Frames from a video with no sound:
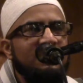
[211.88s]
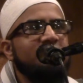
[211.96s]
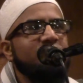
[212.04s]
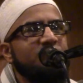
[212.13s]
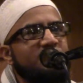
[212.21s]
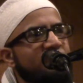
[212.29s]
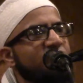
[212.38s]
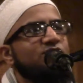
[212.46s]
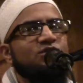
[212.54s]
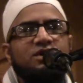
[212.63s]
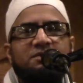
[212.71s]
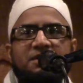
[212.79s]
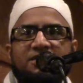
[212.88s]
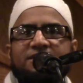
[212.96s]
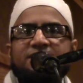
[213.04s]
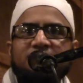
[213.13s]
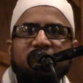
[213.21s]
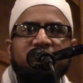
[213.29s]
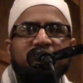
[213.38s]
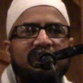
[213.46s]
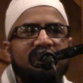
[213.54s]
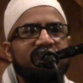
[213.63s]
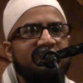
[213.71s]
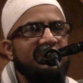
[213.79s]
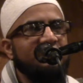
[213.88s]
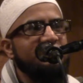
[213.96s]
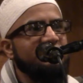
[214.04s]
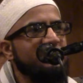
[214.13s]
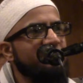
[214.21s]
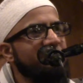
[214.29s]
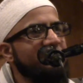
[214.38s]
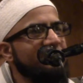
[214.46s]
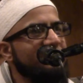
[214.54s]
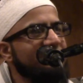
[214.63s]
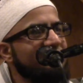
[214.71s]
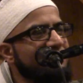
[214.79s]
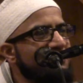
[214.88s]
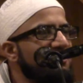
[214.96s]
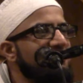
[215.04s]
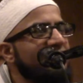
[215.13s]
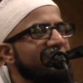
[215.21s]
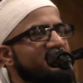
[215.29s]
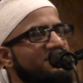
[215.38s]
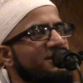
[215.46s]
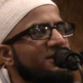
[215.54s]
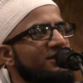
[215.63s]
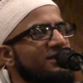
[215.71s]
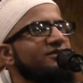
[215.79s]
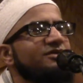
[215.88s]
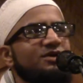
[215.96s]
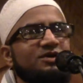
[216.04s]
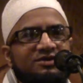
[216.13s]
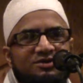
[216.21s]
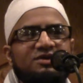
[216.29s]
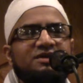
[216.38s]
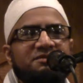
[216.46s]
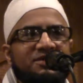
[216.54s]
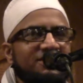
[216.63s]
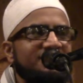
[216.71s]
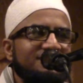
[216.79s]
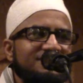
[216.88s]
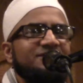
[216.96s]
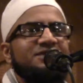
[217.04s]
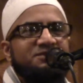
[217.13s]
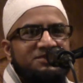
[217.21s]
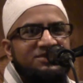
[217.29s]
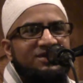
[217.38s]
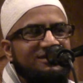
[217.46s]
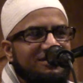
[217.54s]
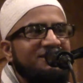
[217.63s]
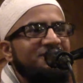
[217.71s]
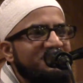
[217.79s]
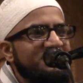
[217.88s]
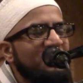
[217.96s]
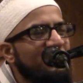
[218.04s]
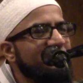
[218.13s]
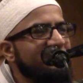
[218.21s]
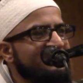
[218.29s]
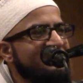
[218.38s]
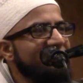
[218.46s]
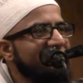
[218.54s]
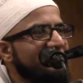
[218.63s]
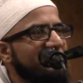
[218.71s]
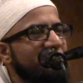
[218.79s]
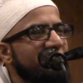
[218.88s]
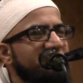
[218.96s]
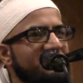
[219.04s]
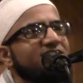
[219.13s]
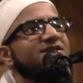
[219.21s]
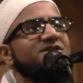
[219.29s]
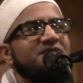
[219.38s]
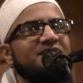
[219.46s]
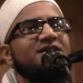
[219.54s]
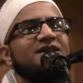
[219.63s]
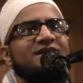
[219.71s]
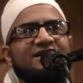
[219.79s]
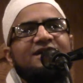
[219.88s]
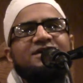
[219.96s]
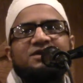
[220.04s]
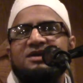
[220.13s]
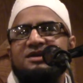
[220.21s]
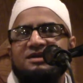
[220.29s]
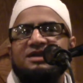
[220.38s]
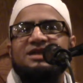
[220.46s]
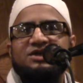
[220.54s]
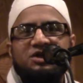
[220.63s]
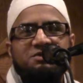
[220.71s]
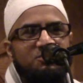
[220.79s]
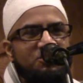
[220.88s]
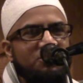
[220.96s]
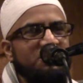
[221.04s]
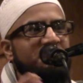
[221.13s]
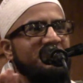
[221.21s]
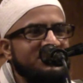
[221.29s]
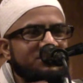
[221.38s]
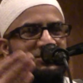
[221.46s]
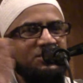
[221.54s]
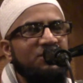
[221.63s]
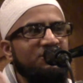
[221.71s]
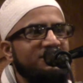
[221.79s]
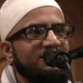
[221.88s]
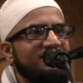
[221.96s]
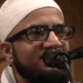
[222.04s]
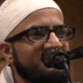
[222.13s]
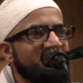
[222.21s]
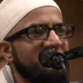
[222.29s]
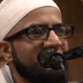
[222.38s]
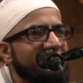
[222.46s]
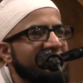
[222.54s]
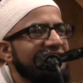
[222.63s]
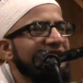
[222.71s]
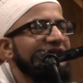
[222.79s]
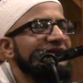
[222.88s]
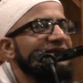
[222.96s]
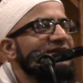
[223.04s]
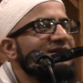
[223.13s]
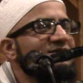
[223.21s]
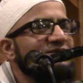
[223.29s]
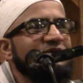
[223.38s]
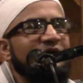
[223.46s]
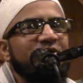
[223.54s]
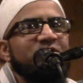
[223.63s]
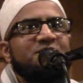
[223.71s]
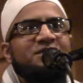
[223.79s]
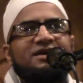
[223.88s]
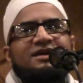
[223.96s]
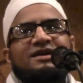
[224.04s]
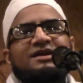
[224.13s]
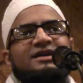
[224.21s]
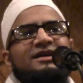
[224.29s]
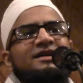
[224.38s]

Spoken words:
they're just newly married, husband-wife relationship, and there's romance going on. Even not newly married, even inshallah, when you're old, there's still romance, inshallah. There's actually more romance when you're older in marriage. So,